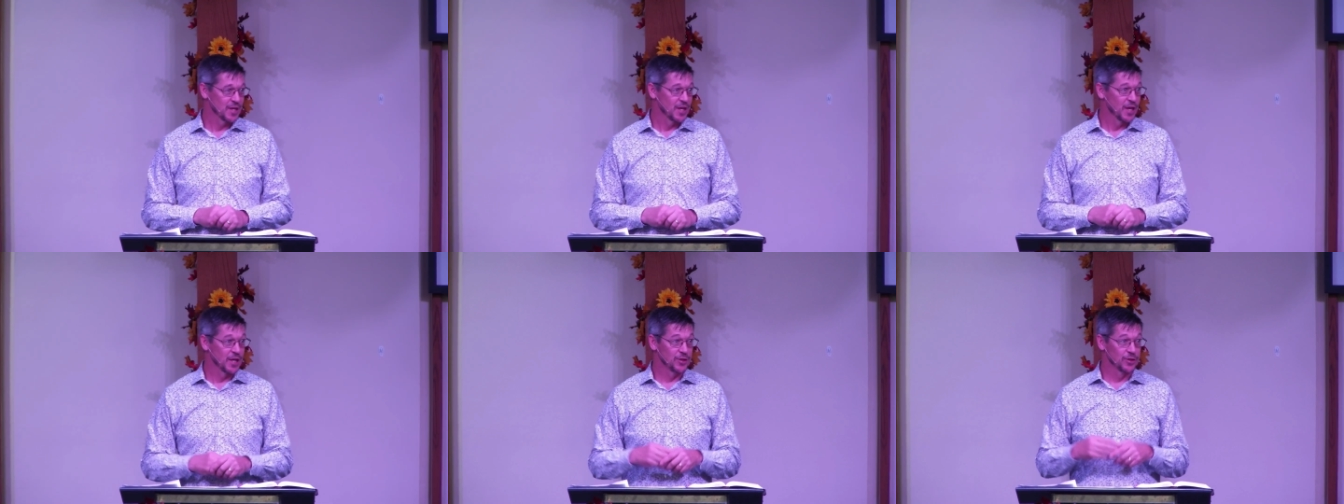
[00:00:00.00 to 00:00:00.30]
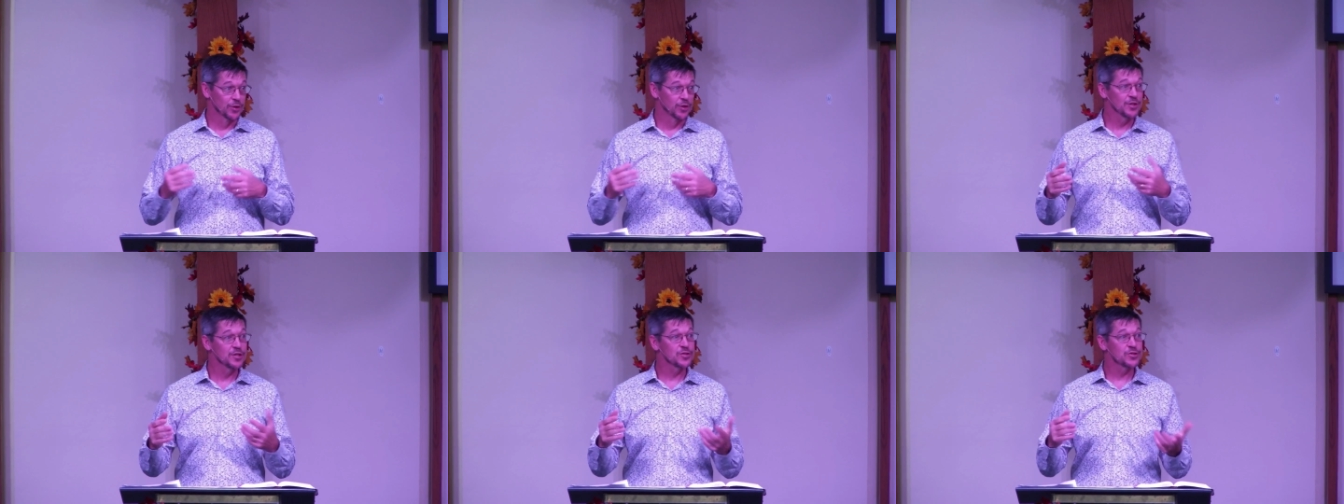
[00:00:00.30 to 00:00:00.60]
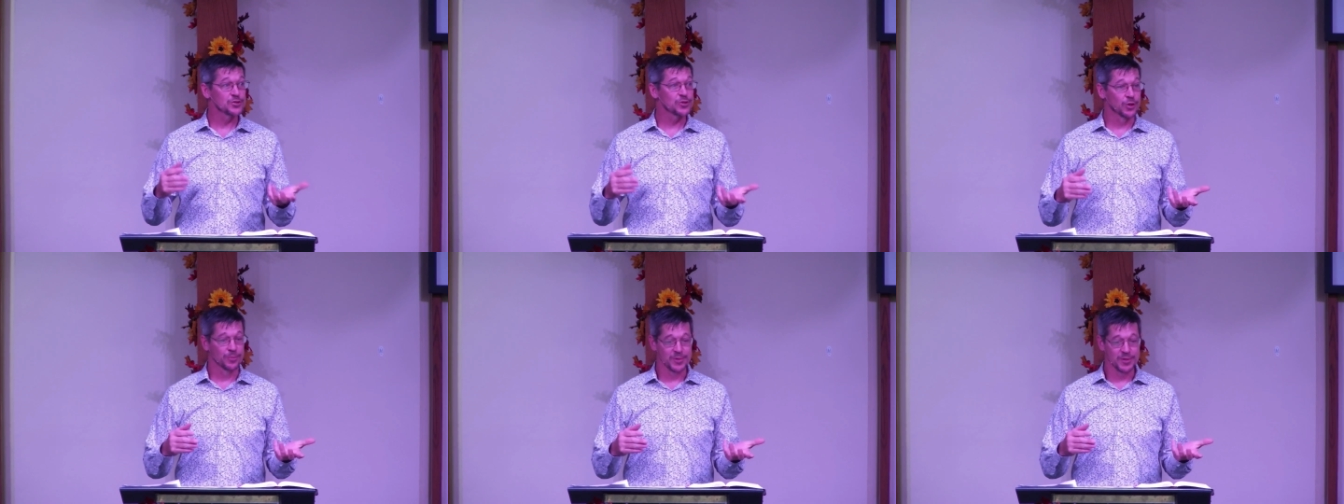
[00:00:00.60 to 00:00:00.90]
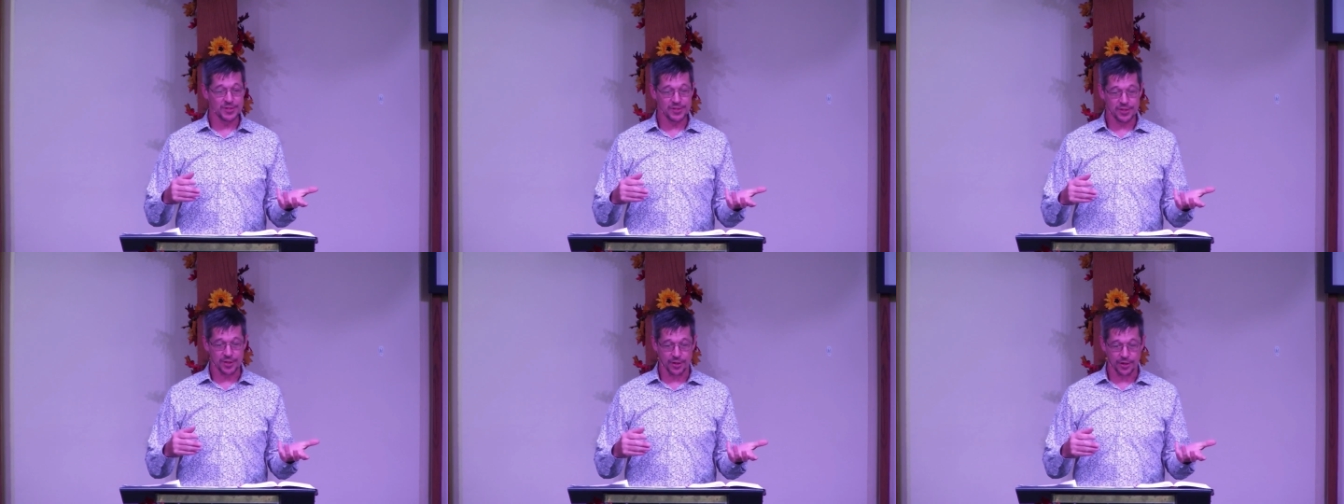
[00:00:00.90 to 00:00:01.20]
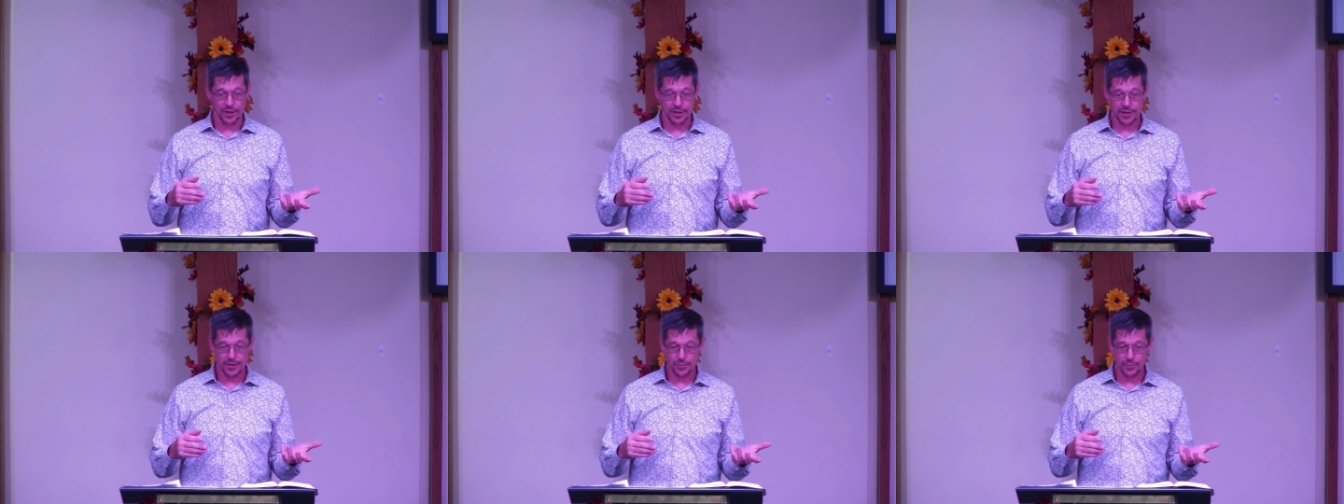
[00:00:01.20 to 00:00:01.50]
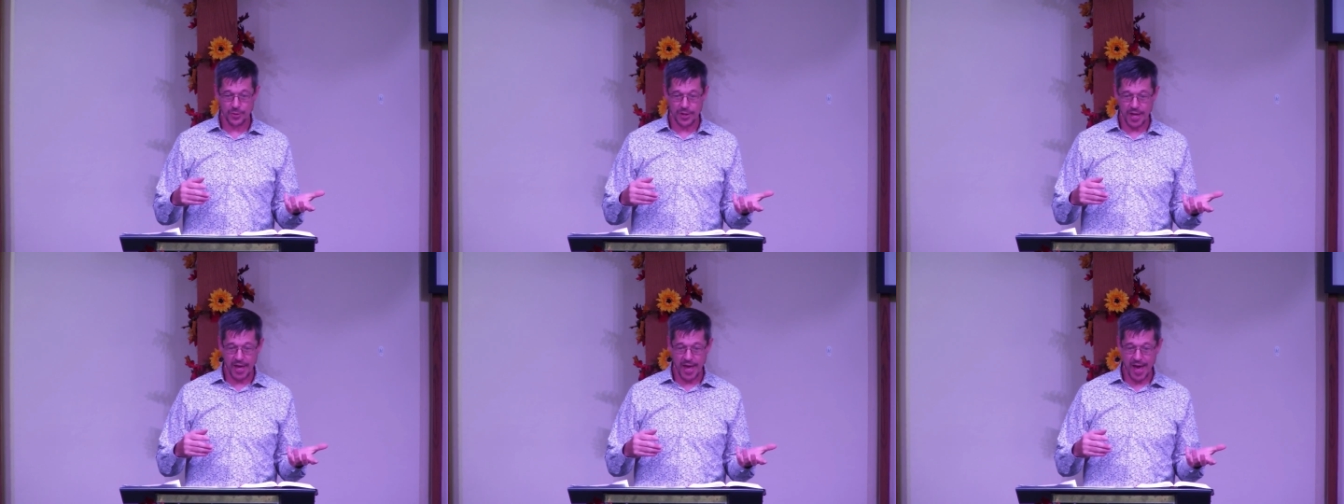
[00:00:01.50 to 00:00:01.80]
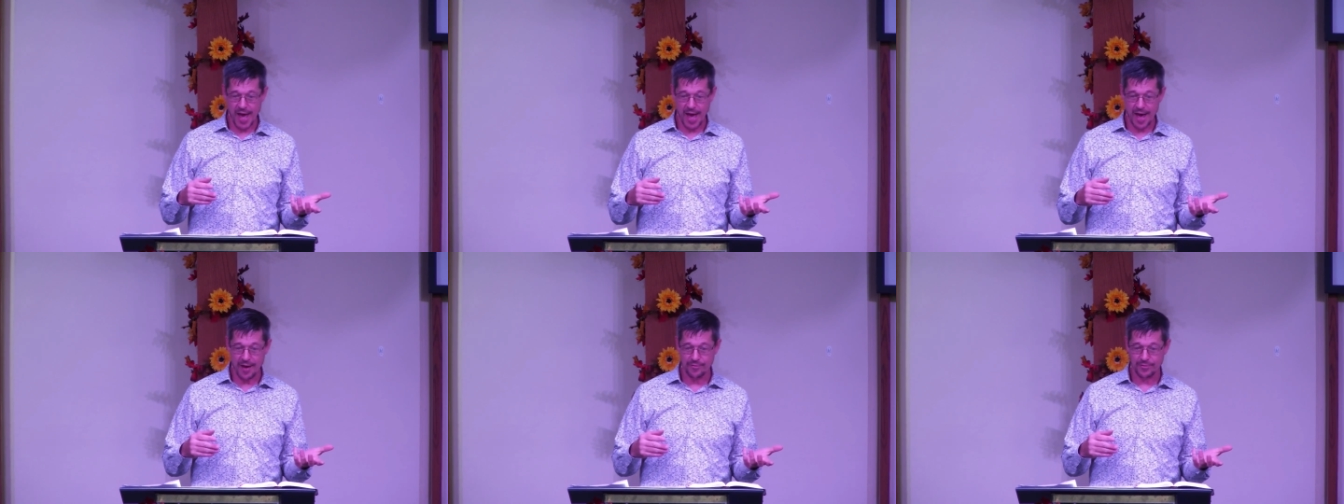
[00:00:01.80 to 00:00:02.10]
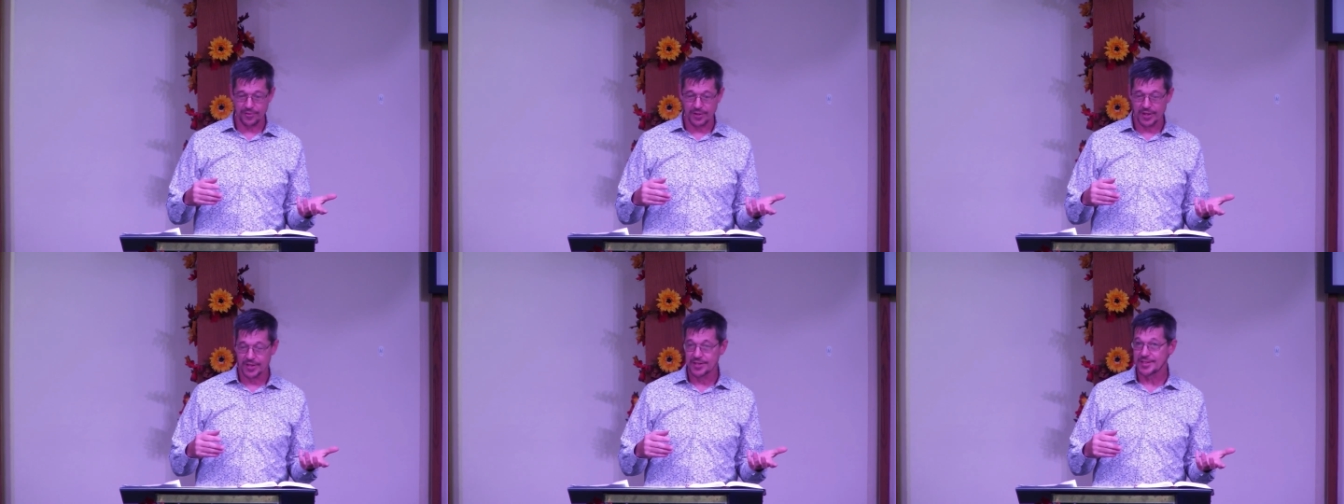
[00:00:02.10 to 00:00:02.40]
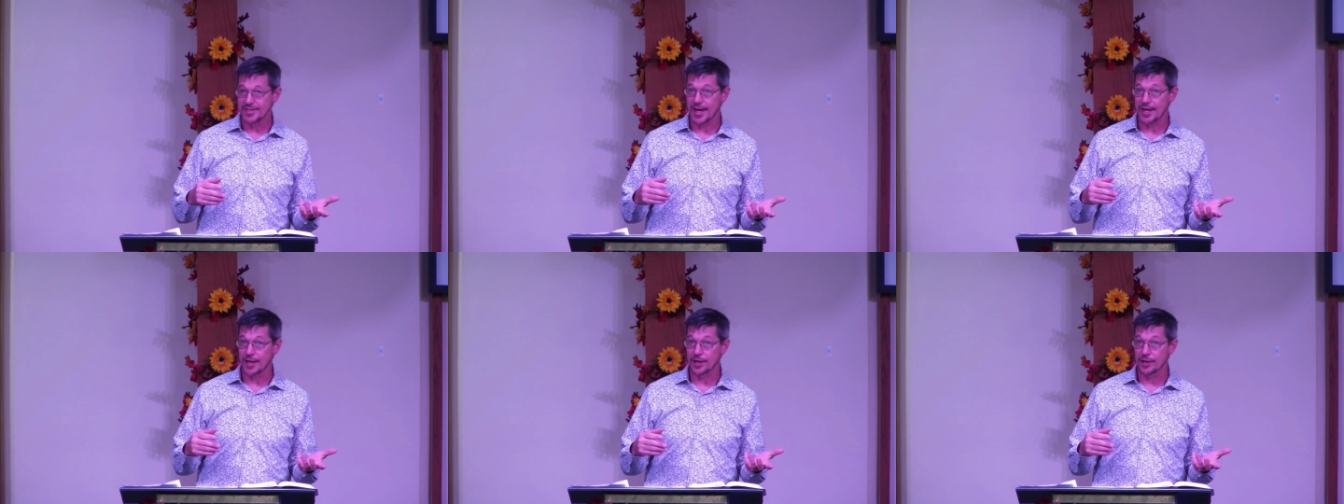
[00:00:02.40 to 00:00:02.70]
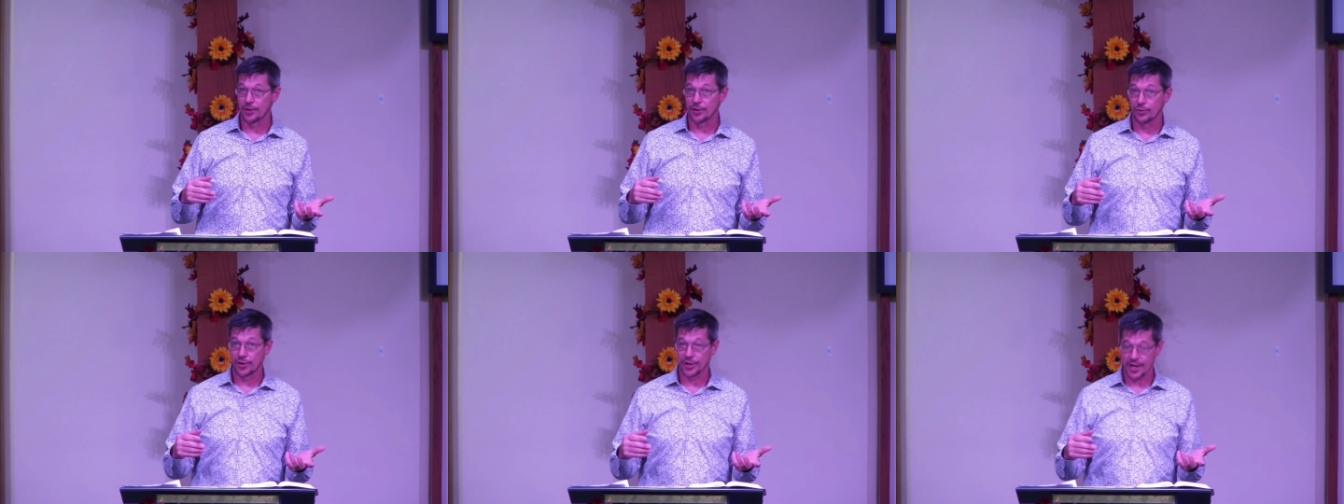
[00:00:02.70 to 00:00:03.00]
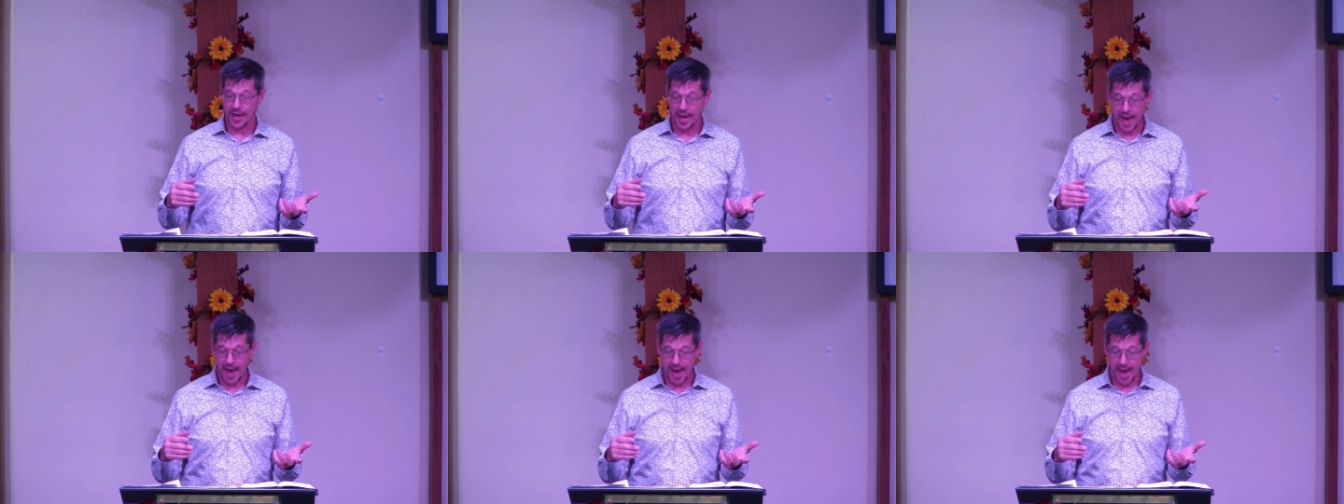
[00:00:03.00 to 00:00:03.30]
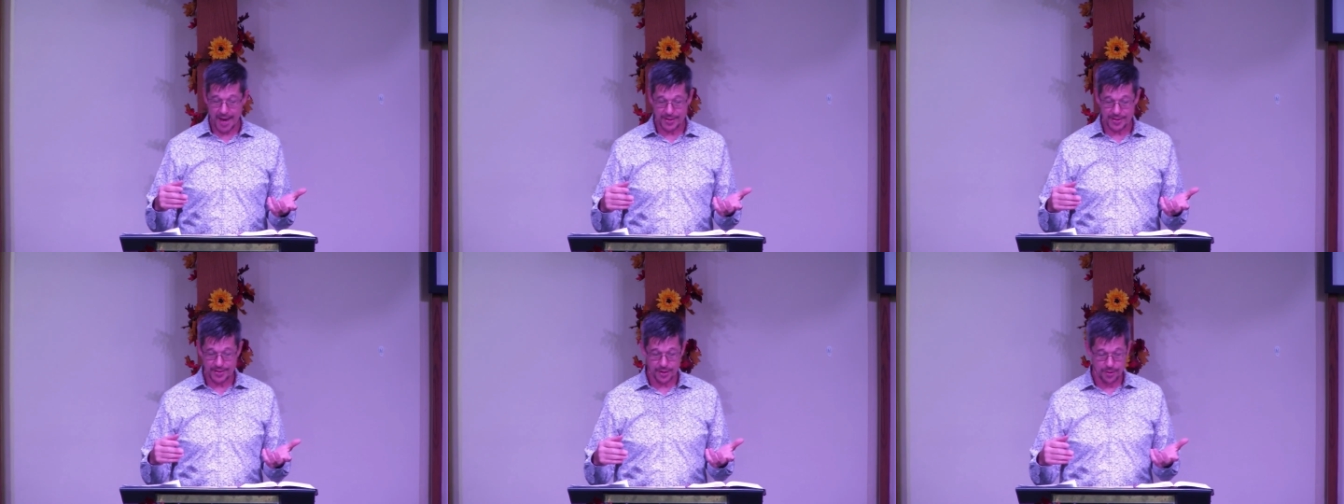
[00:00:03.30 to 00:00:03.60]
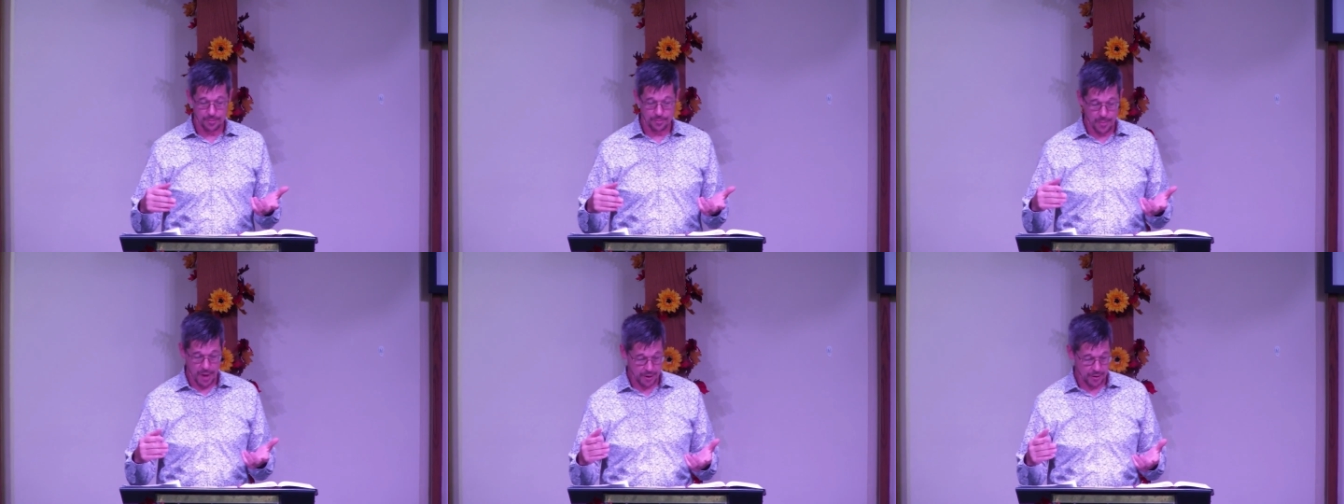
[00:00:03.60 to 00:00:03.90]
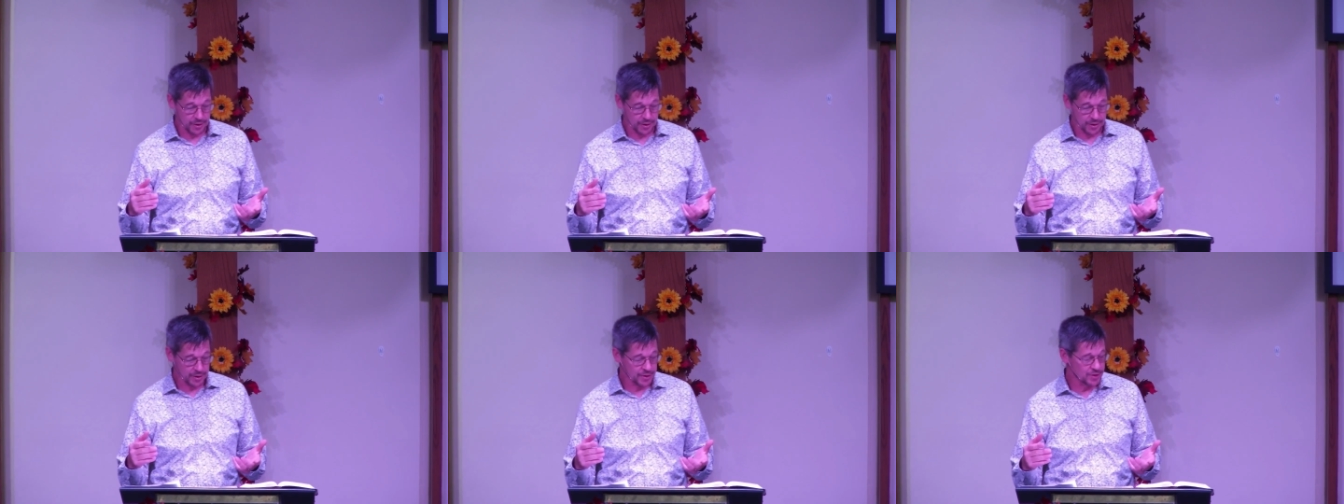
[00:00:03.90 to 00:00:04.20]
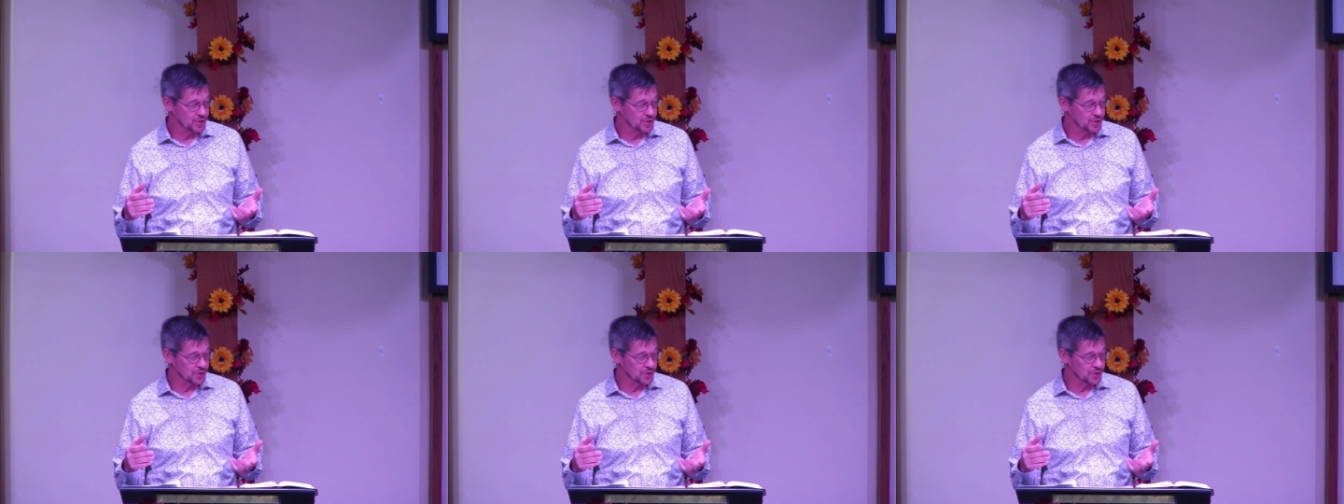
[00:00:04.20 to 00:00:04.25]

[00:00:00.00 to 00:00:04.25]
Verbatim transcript: And during this sermon series, we have taken a look at marriage,